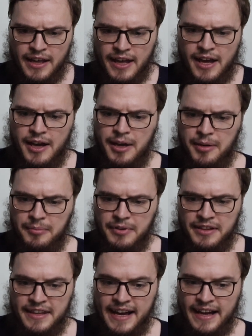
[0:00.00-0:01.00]

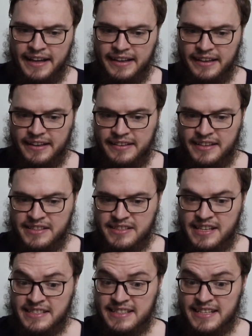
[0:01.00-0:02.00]
that this
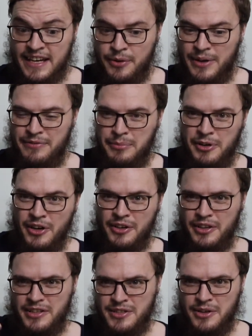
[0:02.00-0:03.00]
doesn't take away from her
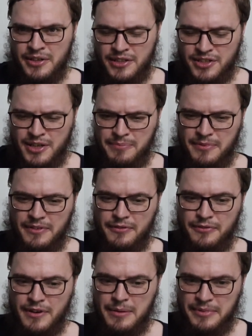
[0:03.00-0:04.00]
custodianship
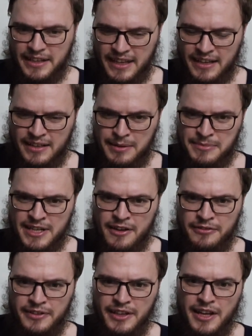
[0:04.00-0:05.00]
from the kid
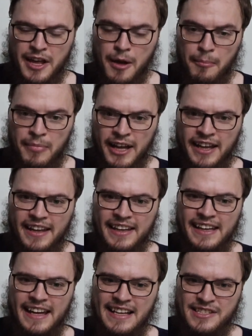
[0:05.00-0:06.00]
himself, but
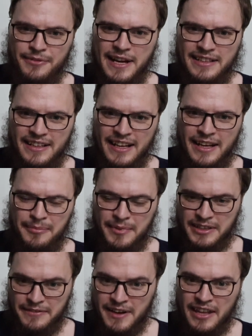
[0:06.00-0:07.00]
he has the right,
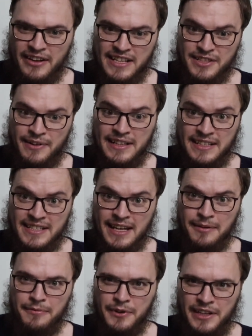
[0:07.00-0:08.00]
but the father has the right to
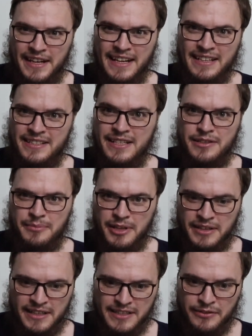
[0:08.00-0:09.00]
take him for the day to teach him the
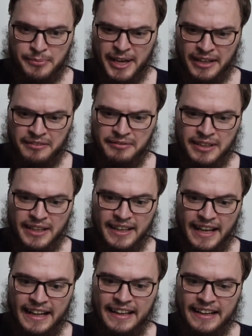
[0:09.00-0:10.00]
things of a man,
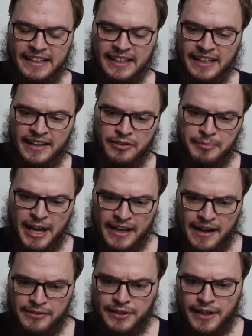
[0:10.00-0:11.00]
and then he can give him back
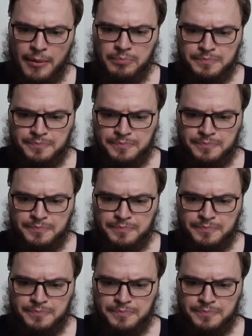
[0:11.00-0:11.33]
after that.